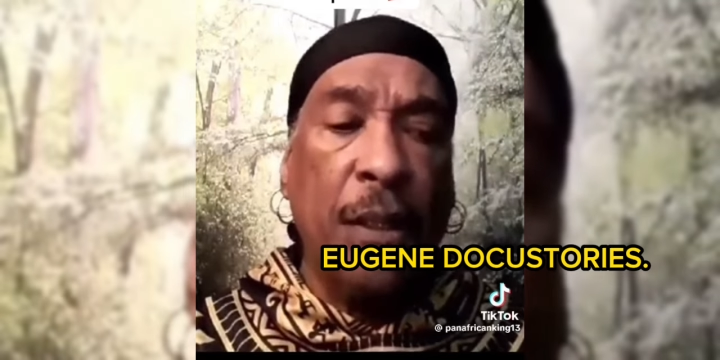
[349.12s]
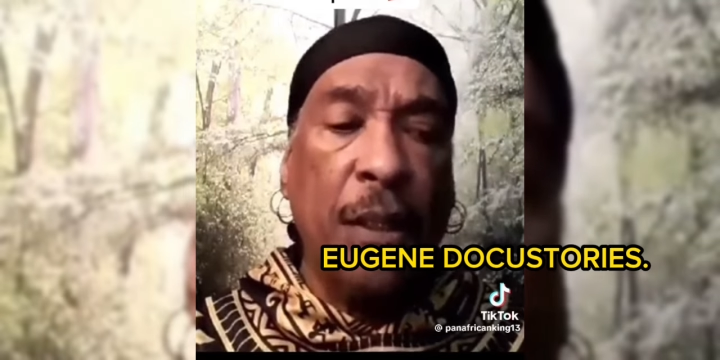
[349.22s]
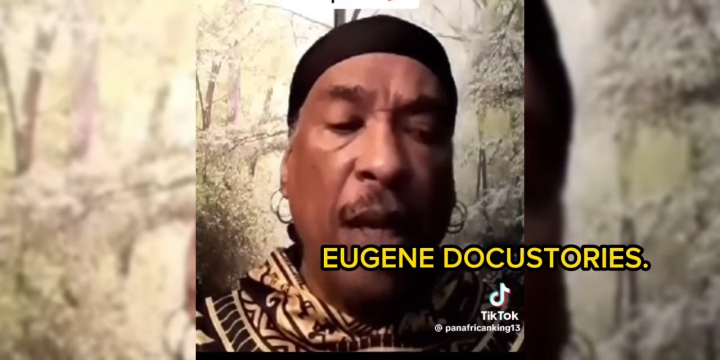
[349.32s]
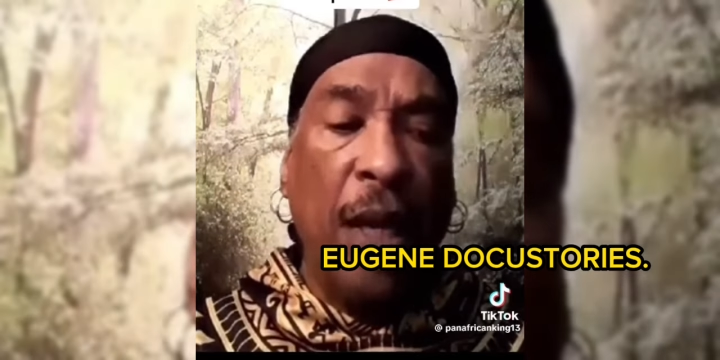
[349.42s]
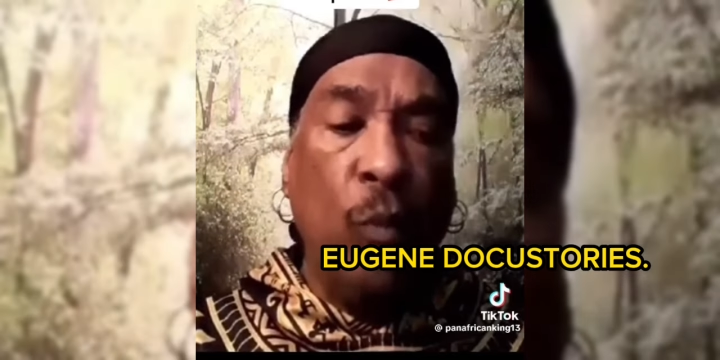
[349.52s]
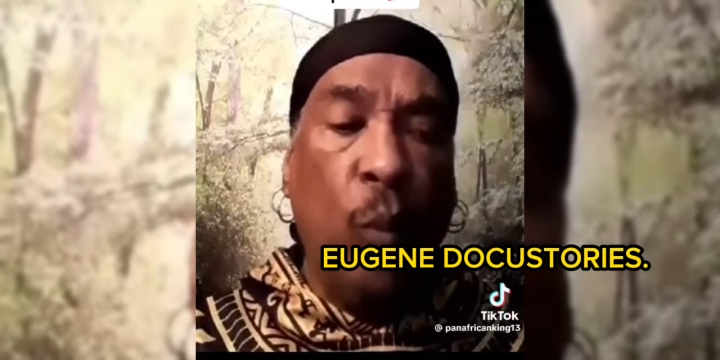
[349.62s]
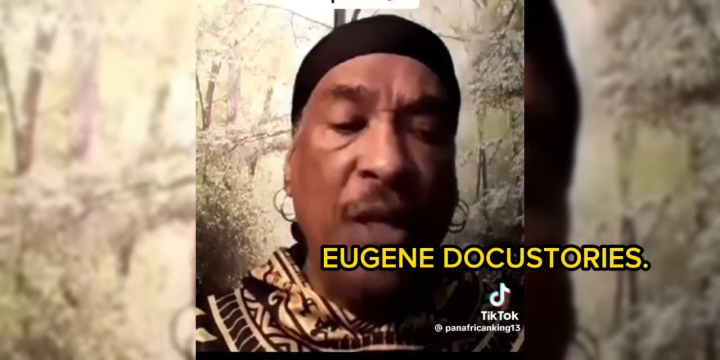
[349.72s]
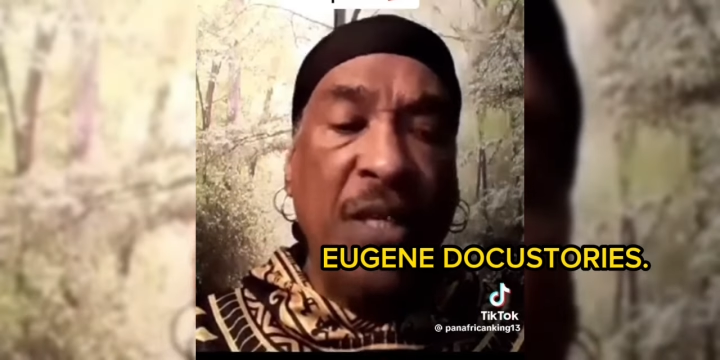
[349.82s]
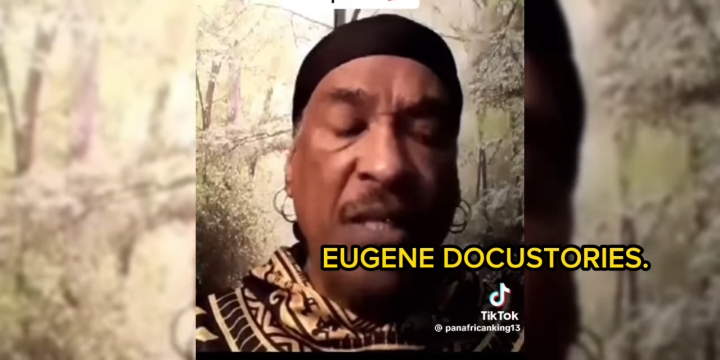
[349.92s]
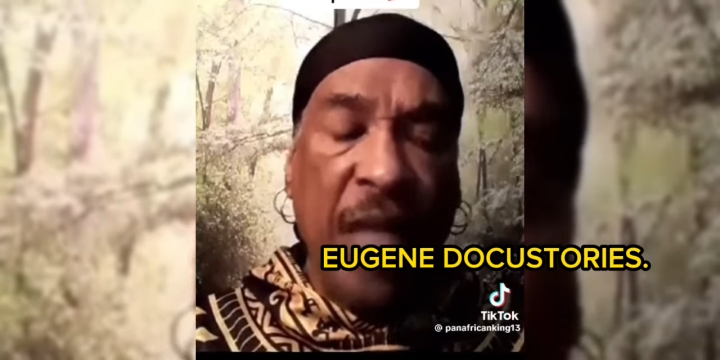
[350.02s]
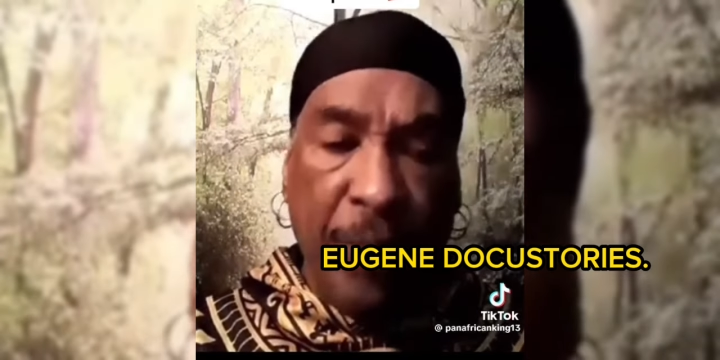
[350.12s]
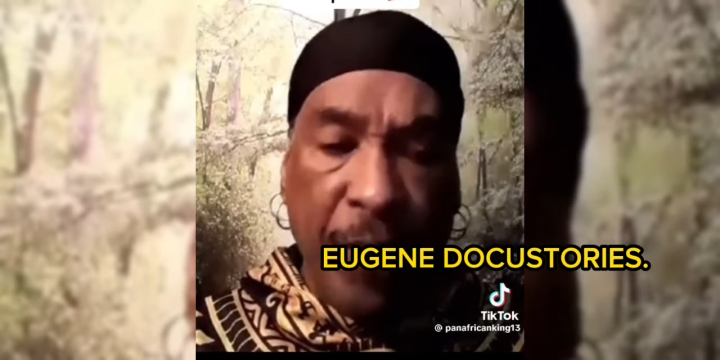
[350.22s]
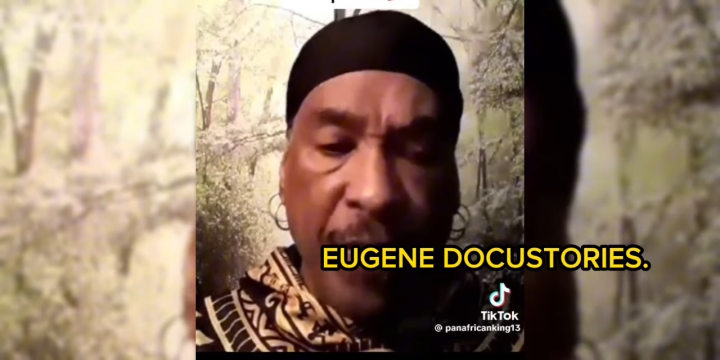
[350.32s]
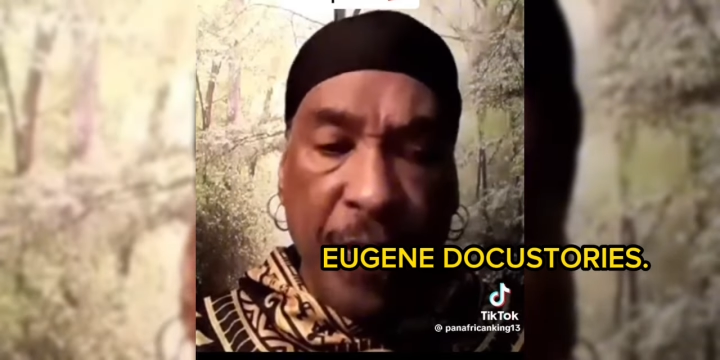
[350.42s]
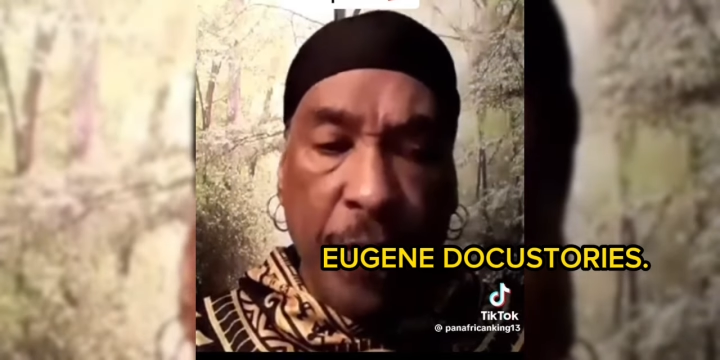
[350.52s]
And what has
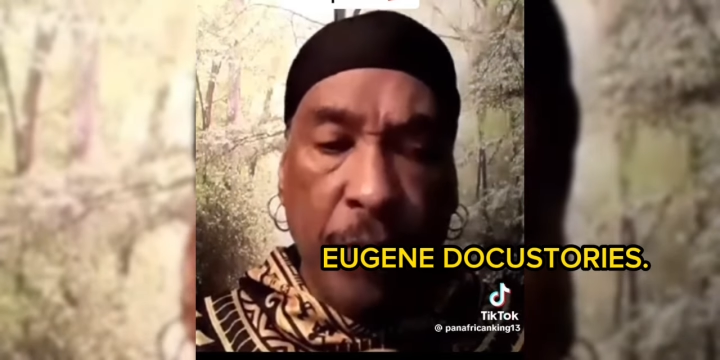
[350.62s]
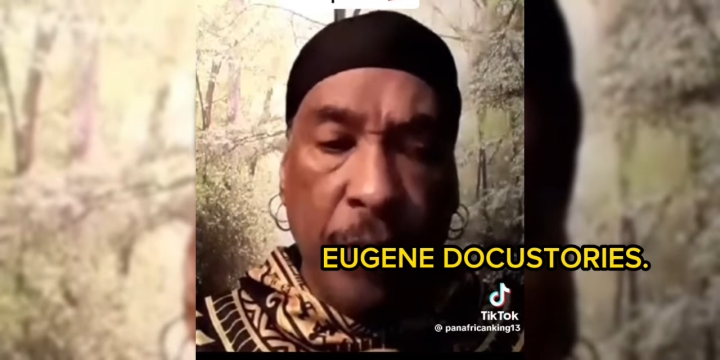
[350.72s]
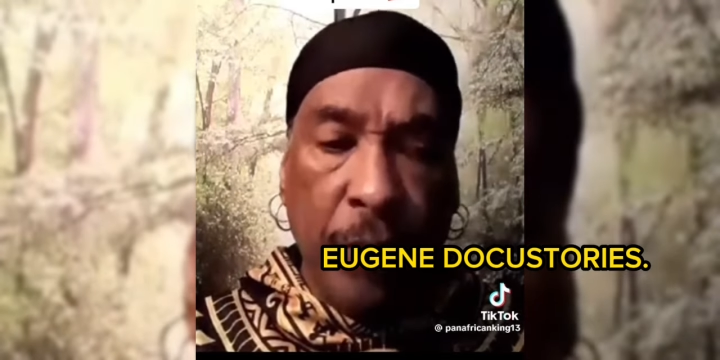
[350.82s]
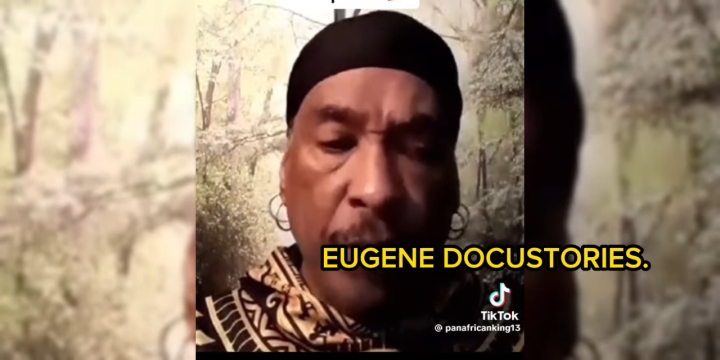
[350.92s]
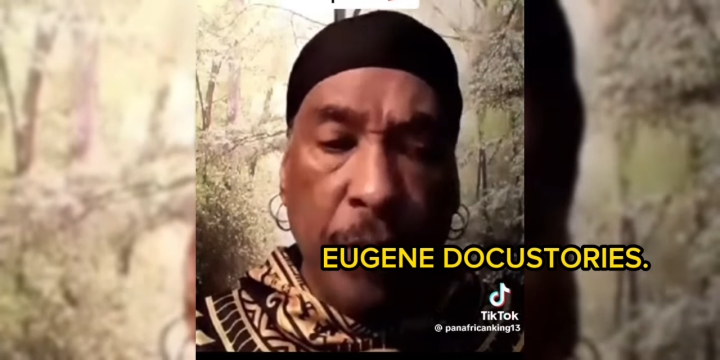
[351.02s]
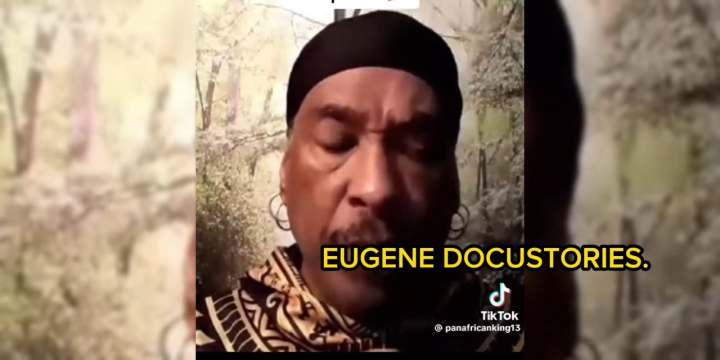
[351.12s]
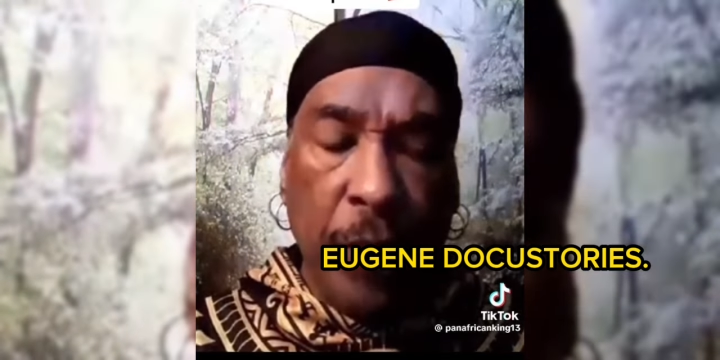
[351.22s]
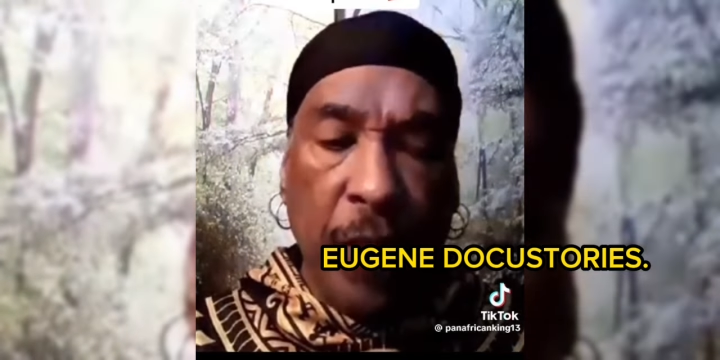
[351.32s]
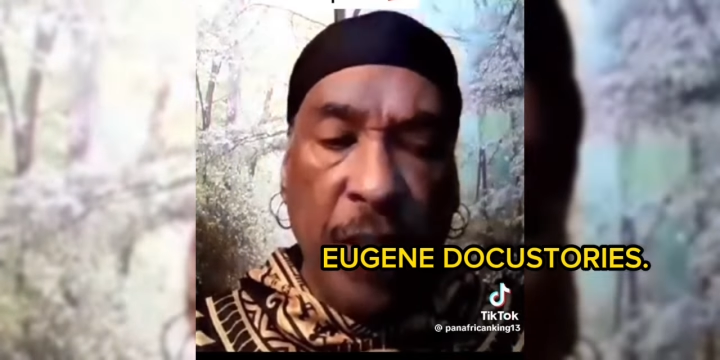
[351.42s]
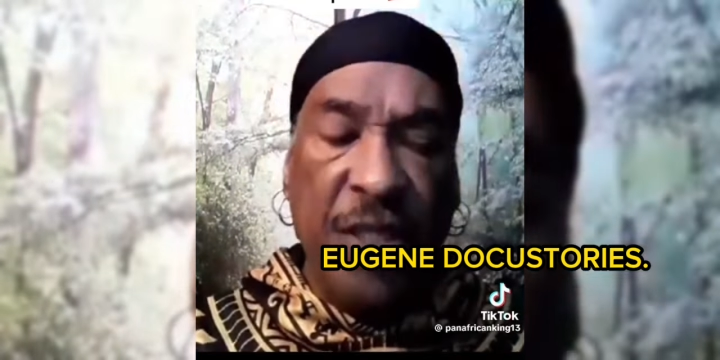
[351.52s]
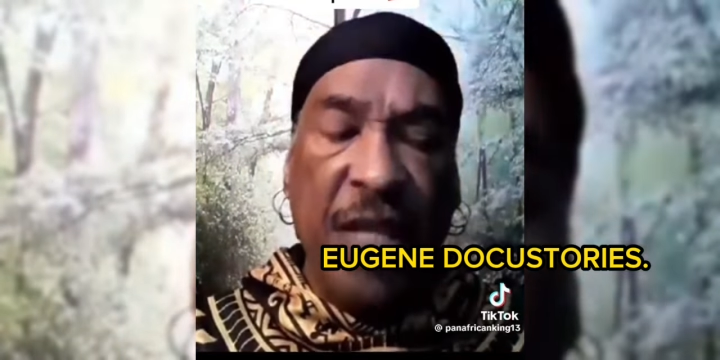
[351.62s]
happened is